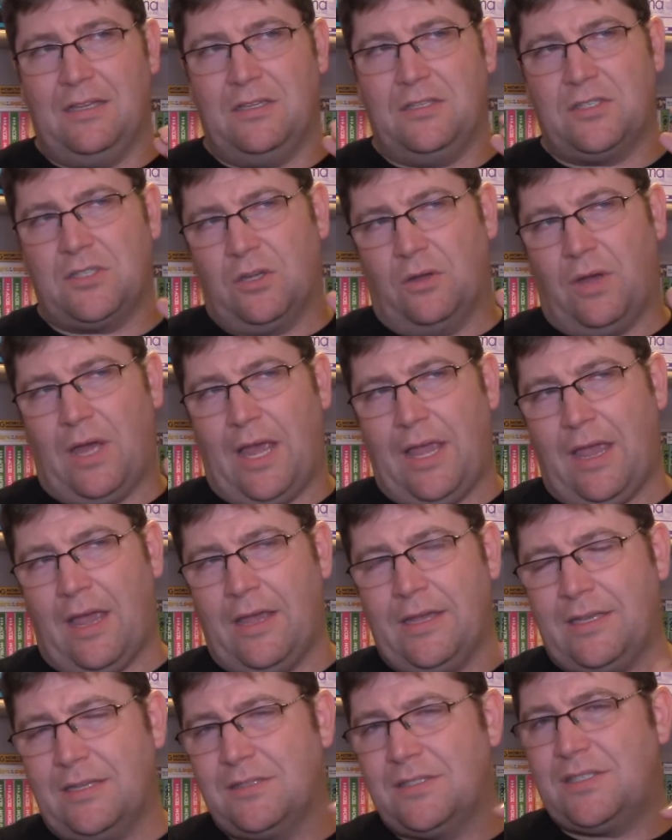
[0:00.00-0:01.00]
so
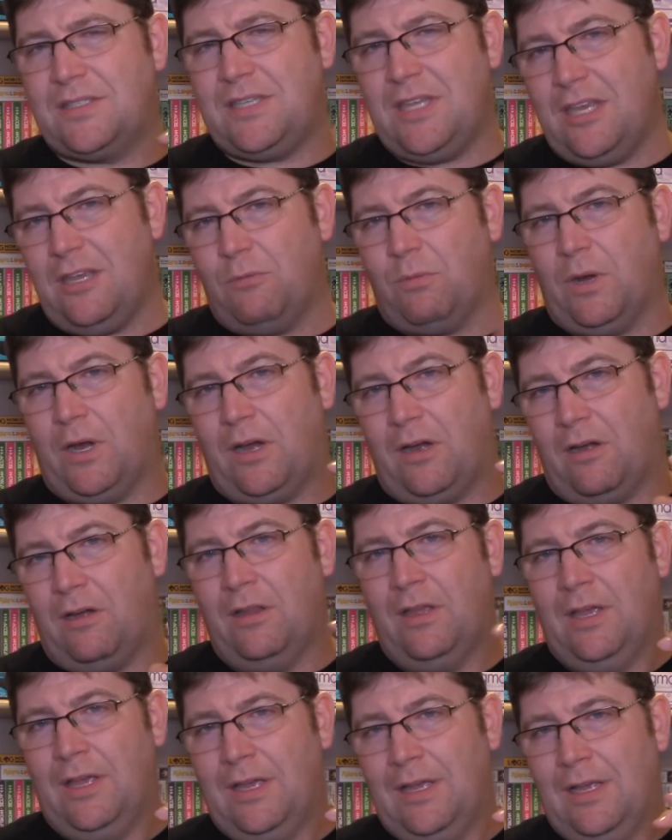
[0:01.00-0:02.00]
I can see where
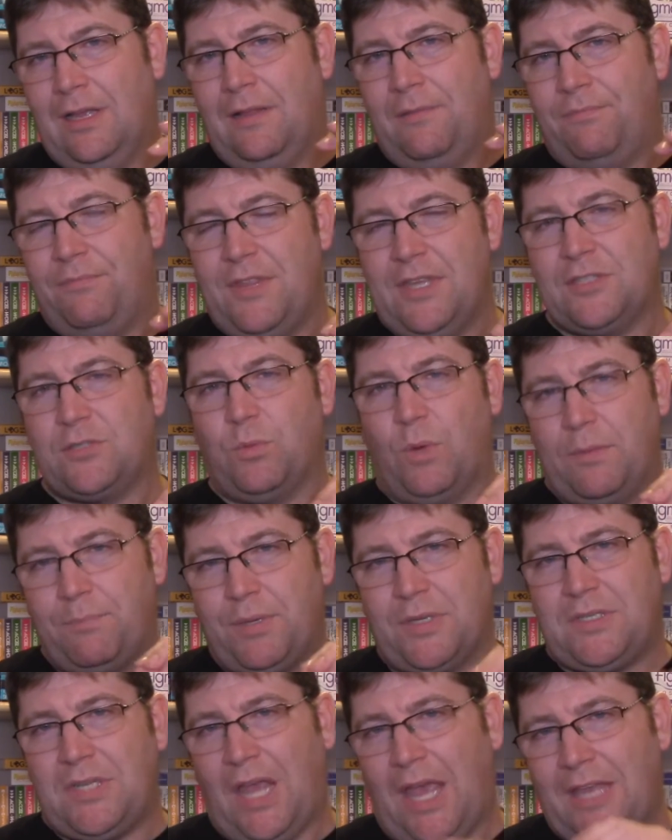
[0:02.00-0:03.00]
this one
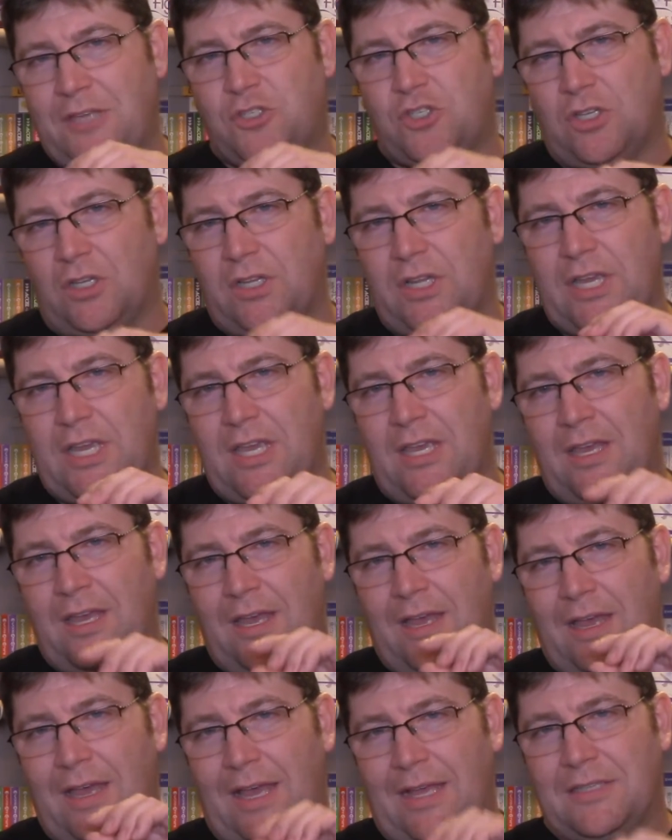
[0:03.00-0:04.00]
potentially
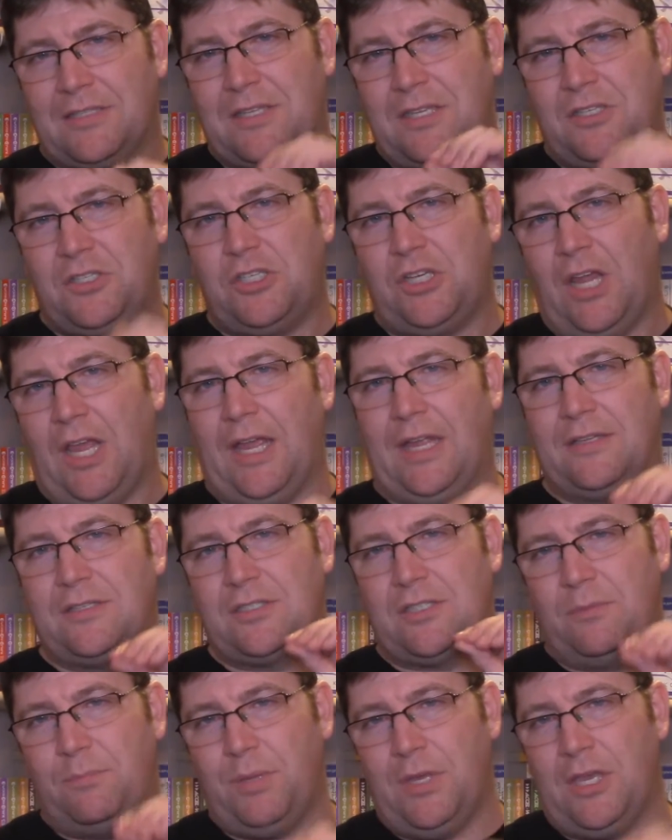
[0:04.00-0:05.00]
has the chance
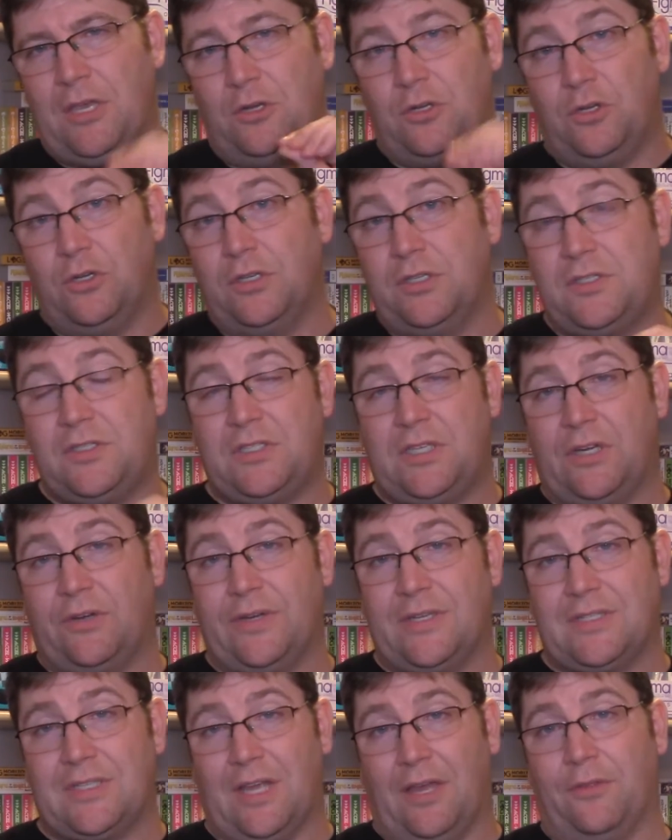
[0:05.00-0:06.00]
to be a good
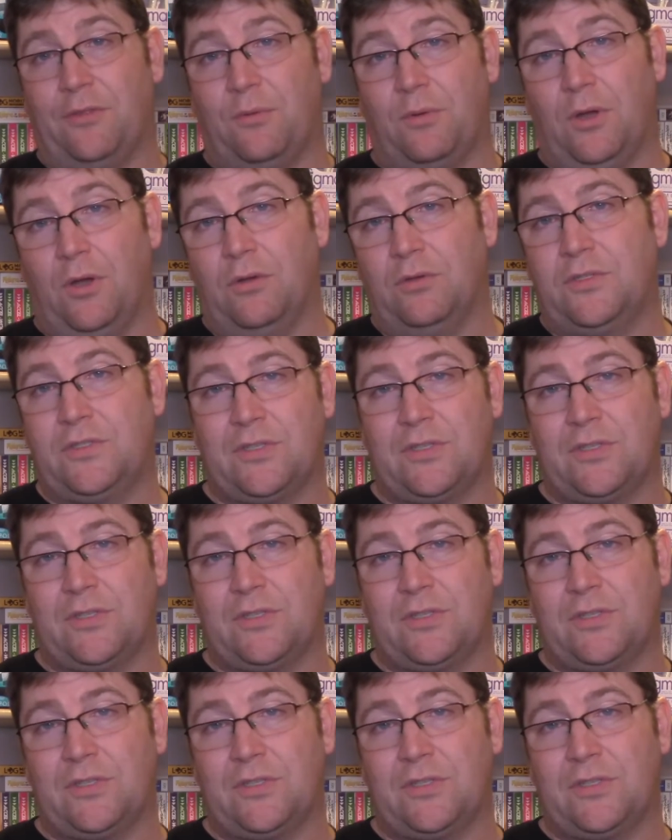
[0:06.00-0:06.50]
series down the road.